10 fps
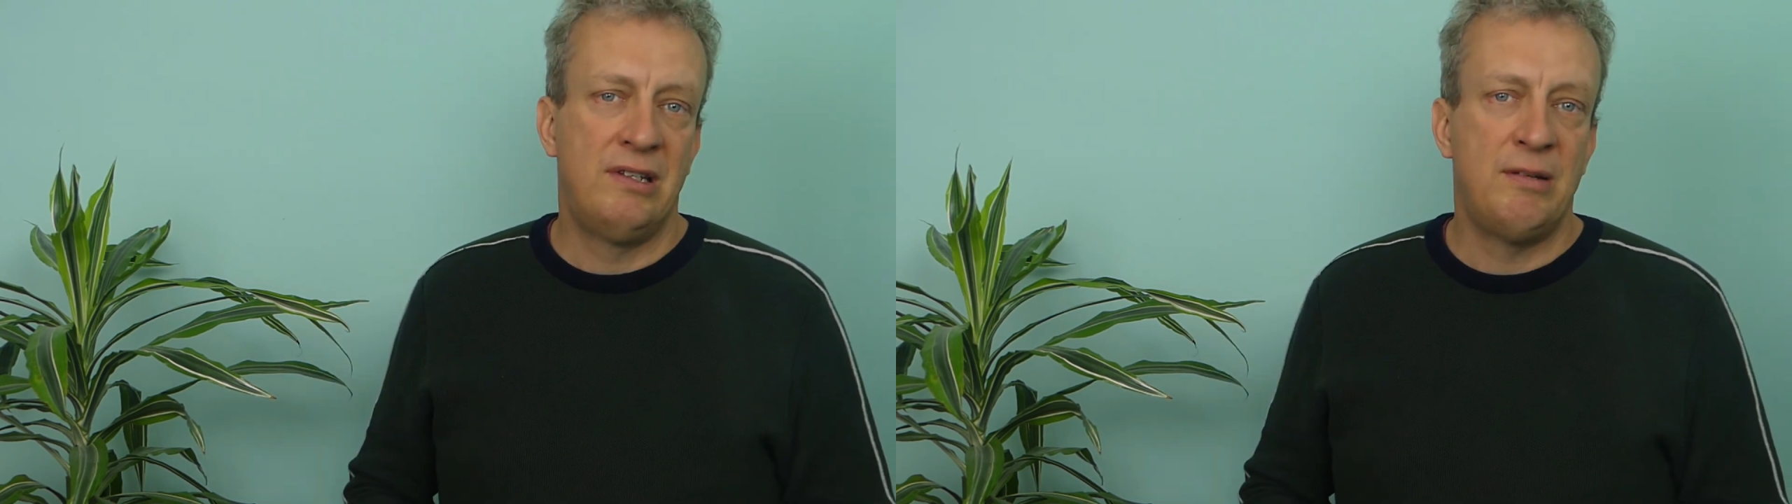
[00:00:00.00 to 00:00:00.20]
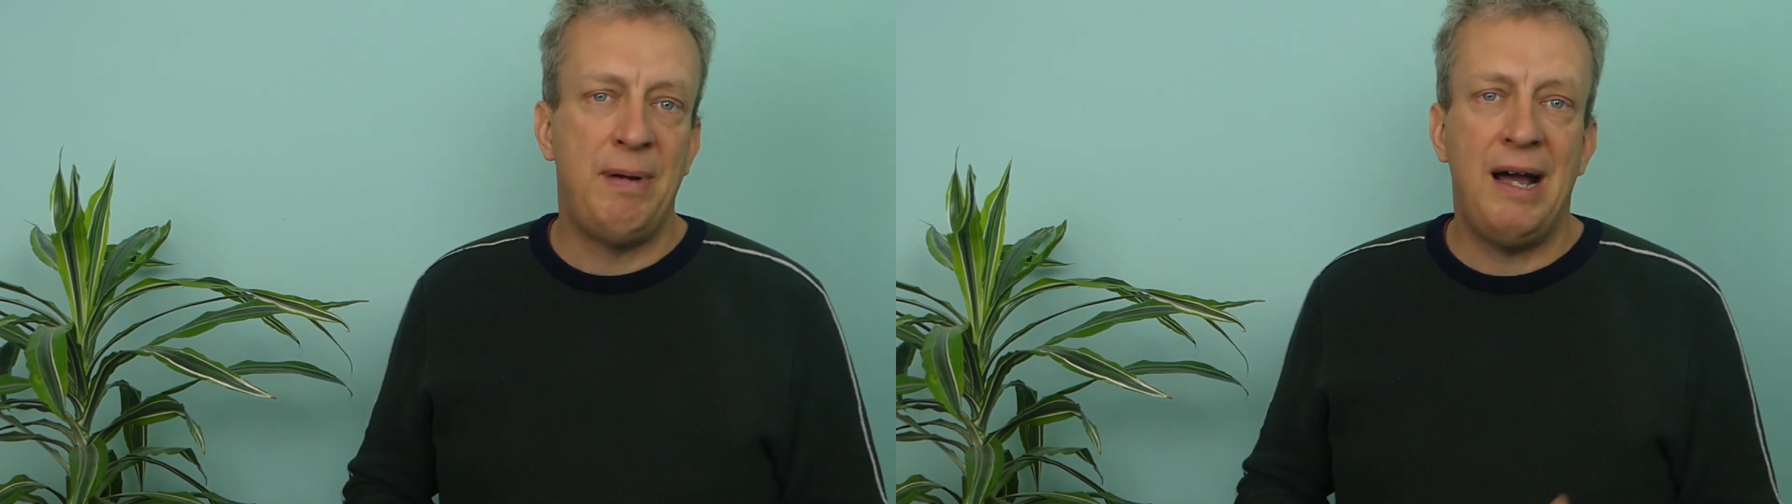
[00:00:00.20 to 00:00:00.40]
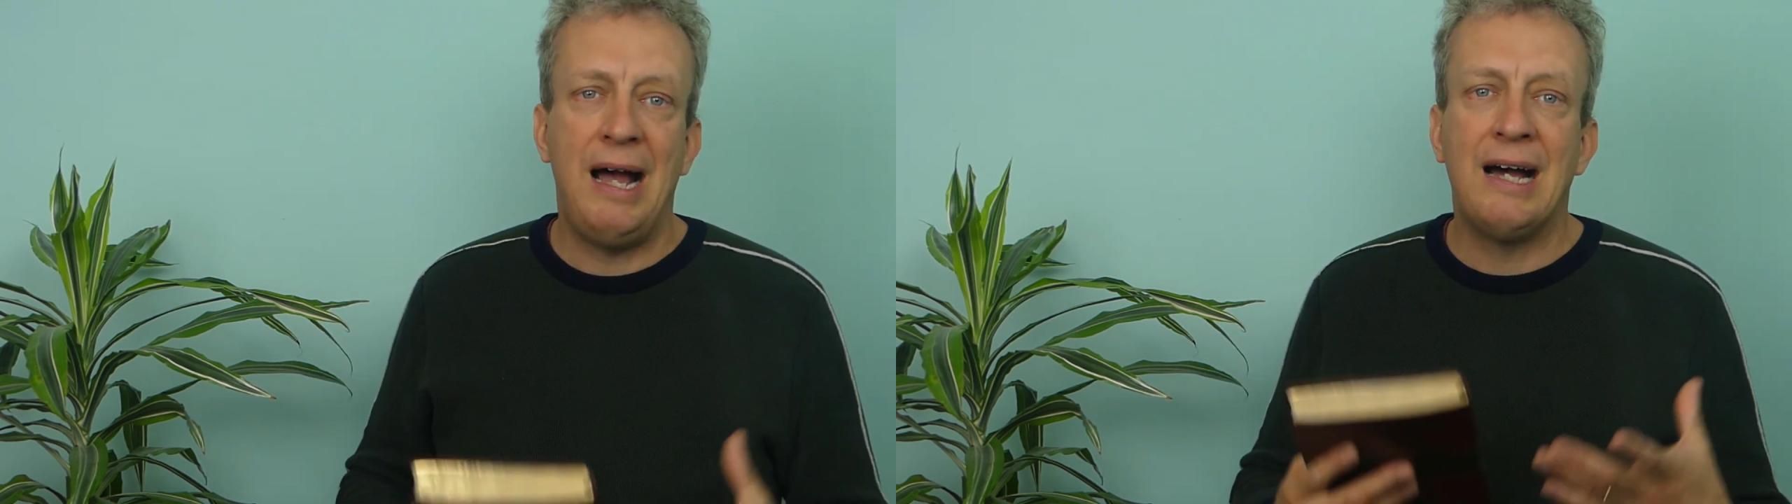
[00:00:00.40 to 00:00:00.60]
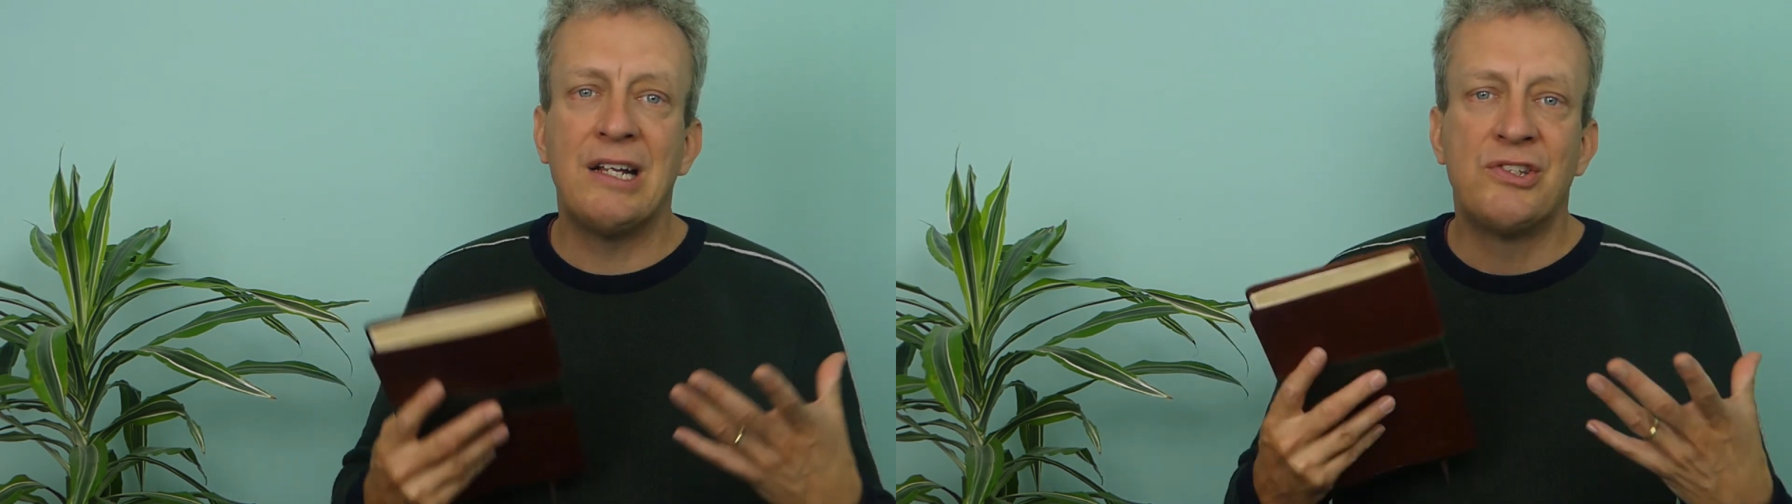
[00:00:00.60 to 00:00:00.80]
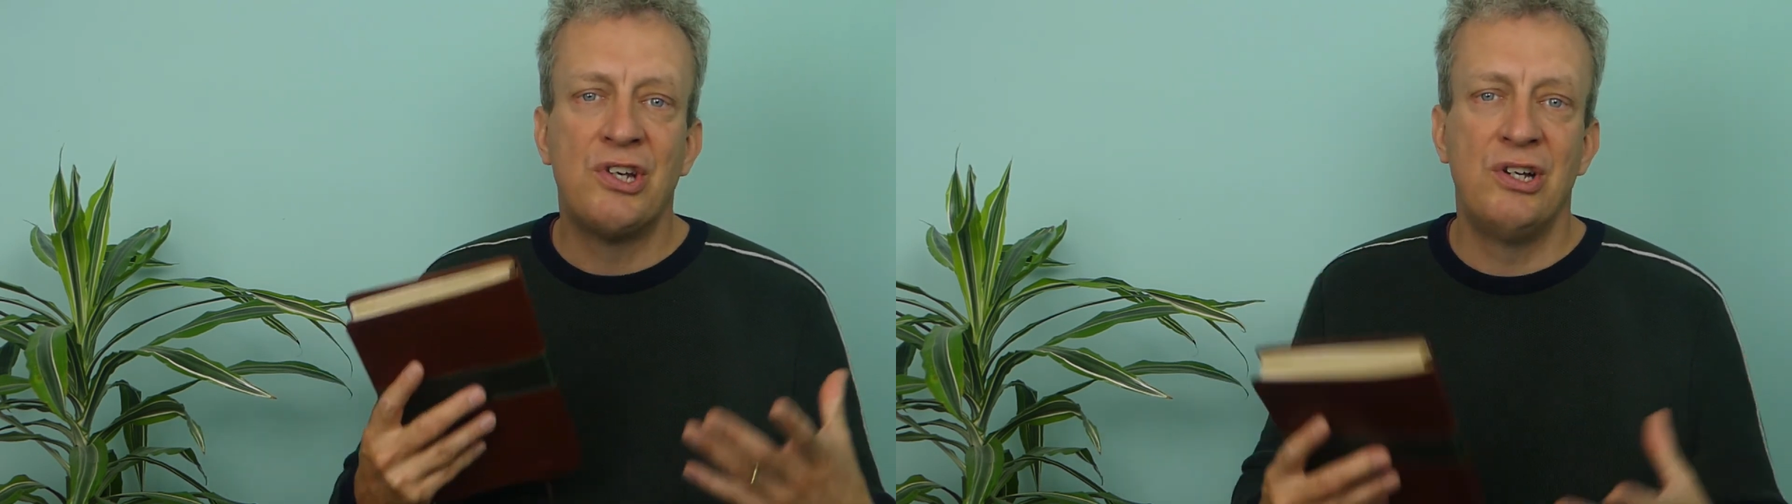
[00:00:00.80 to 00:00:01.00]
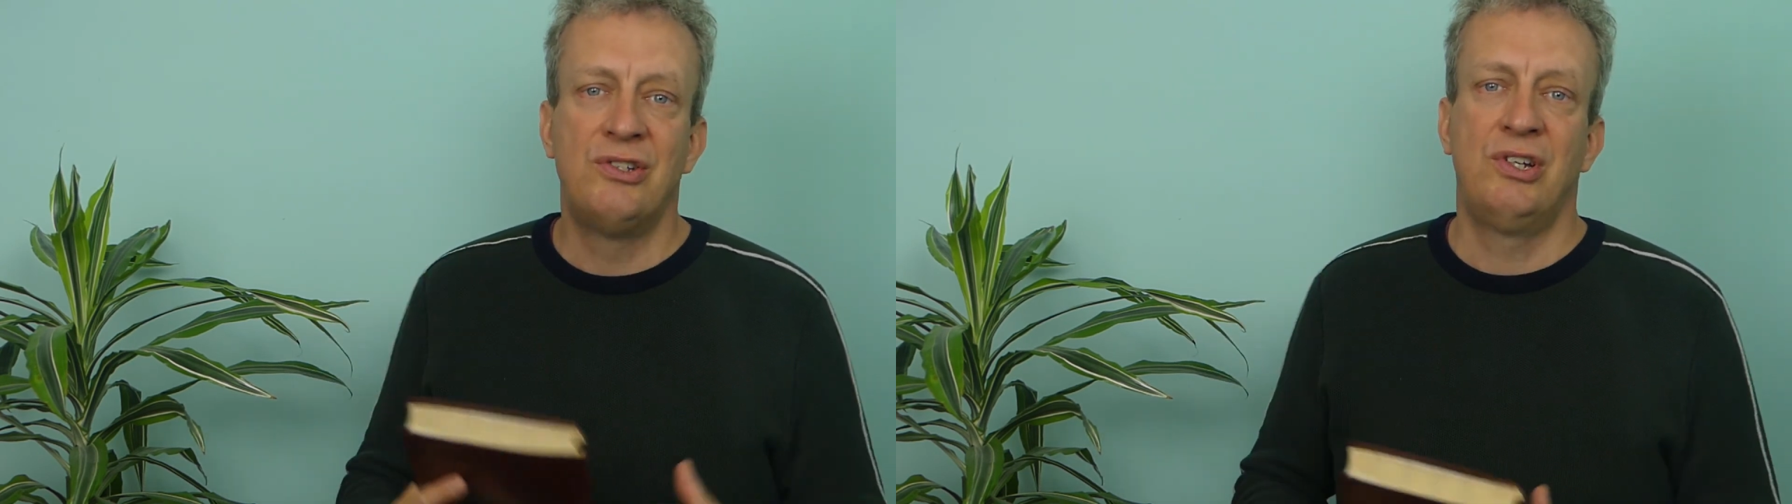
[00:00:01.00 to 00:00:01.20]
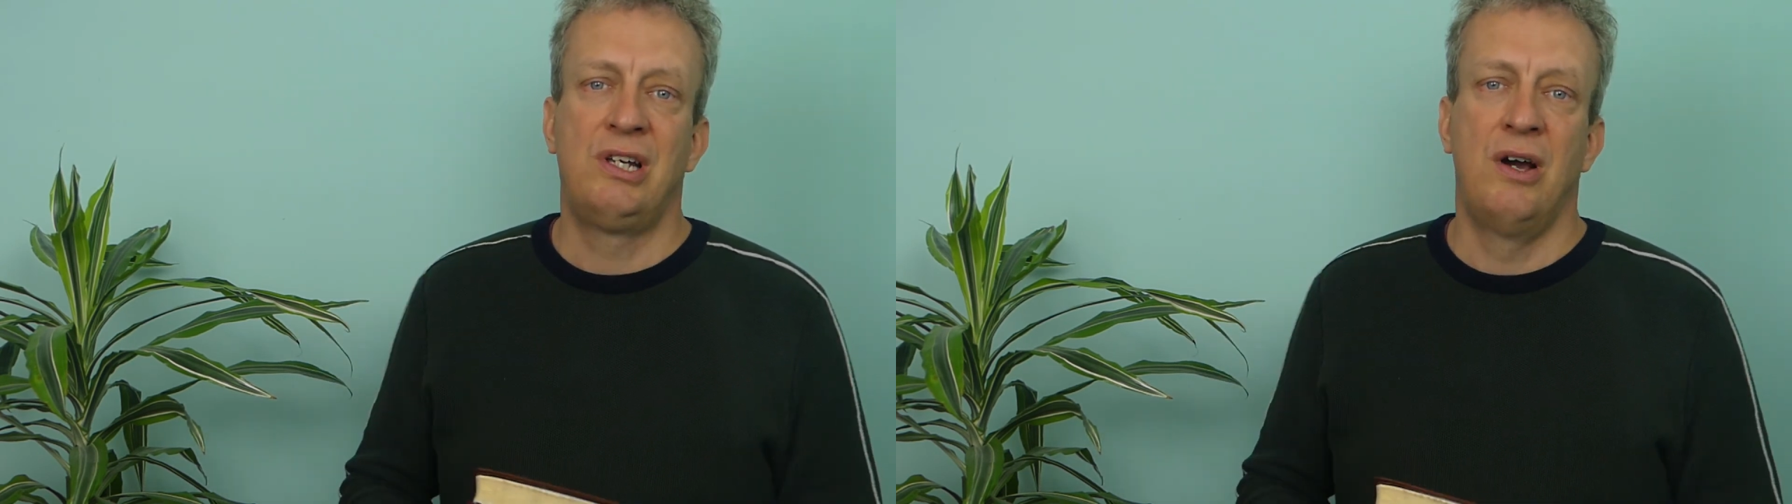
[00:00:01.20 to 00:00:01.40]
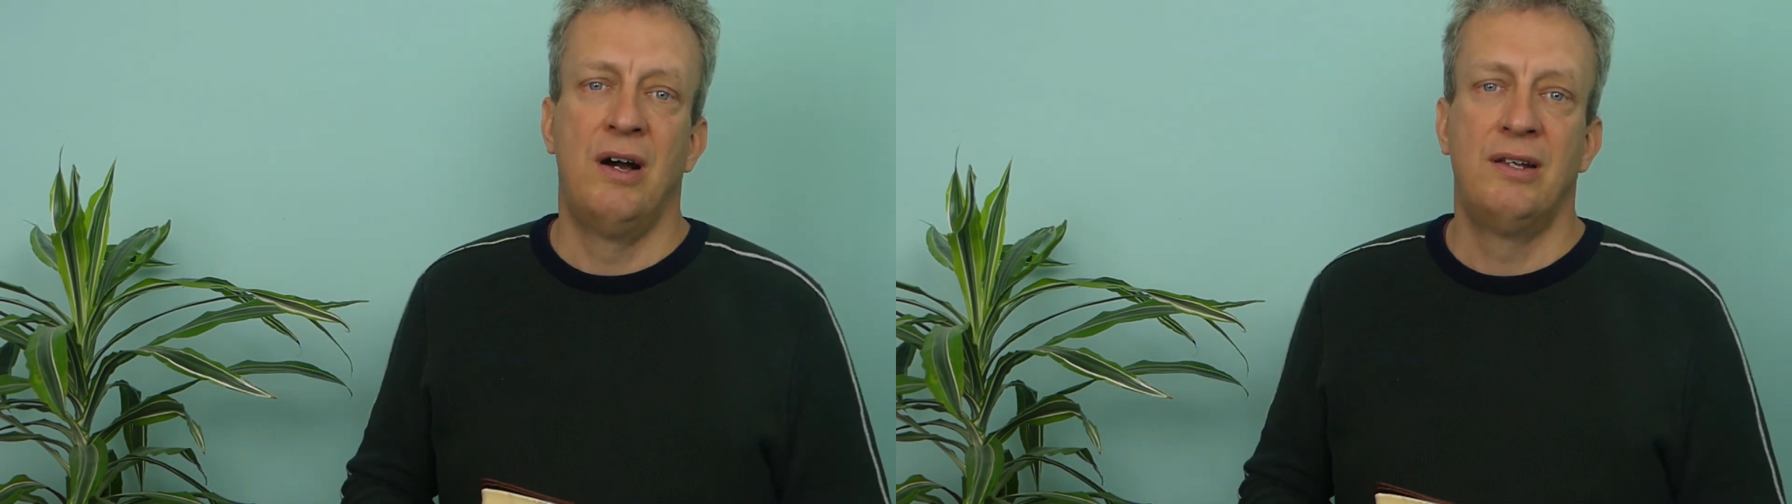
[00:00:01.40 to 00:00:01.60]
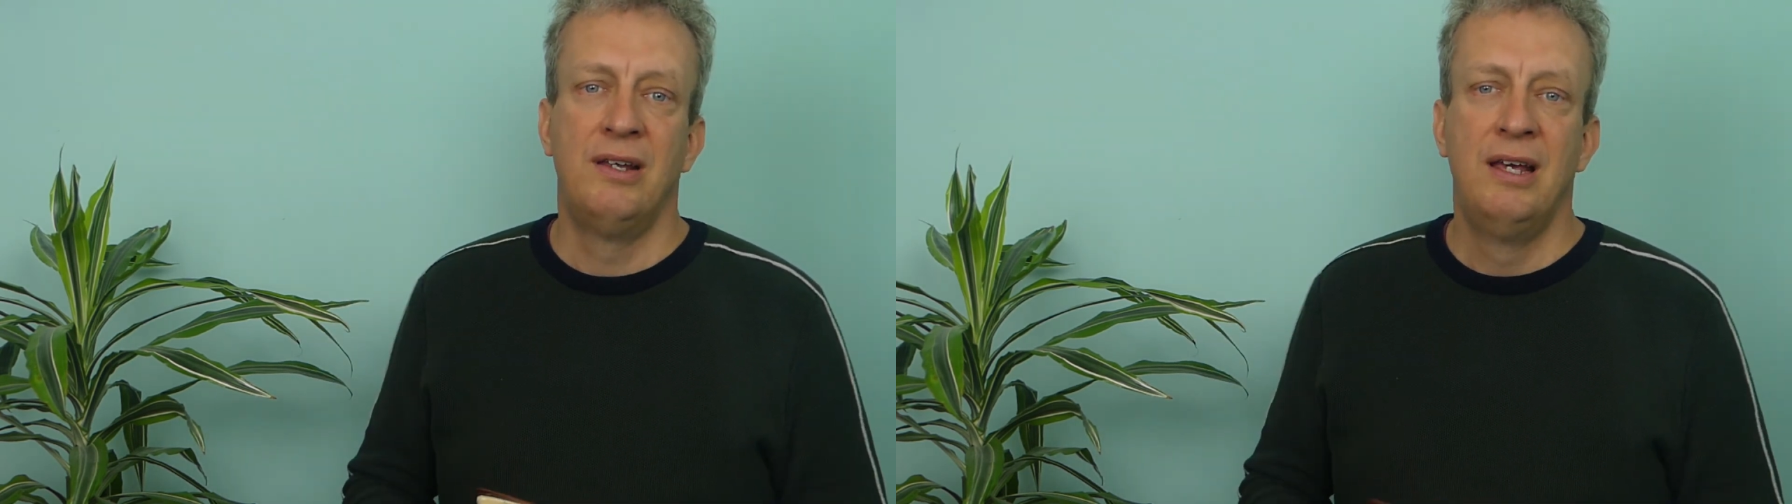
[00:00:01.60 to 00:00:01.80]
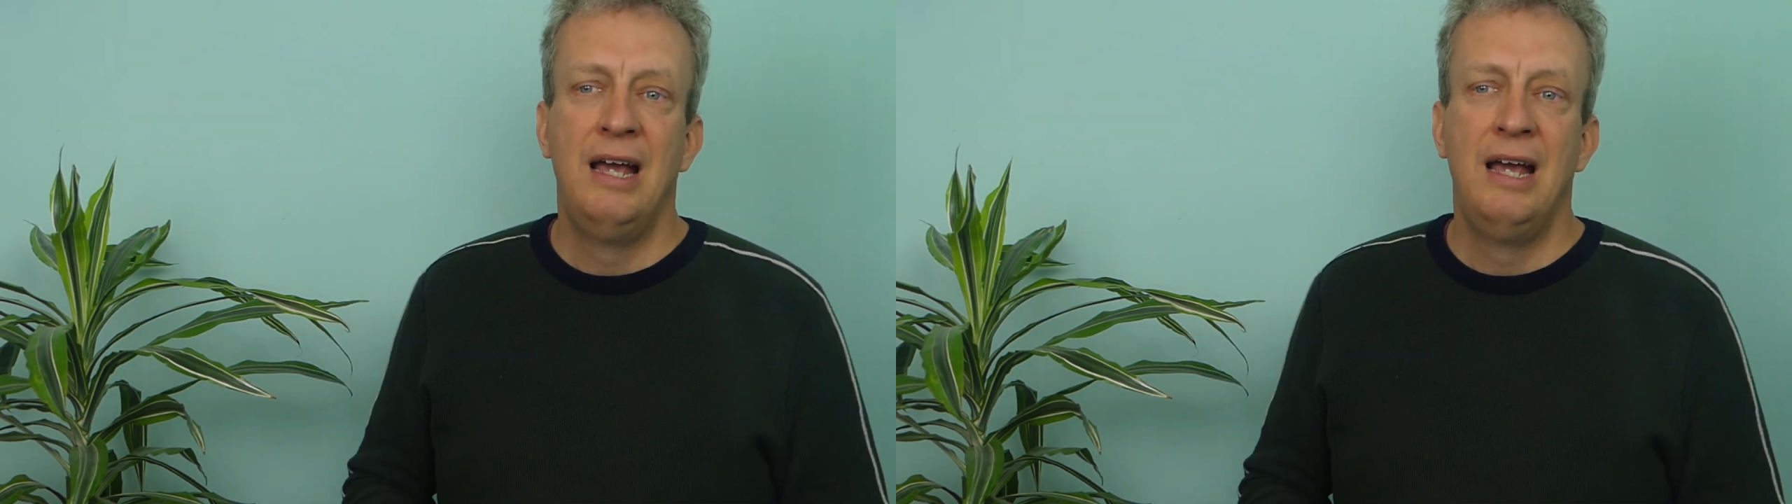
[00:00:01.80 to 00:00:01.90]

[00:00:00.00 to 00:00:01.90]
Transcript: It's about how to turn to God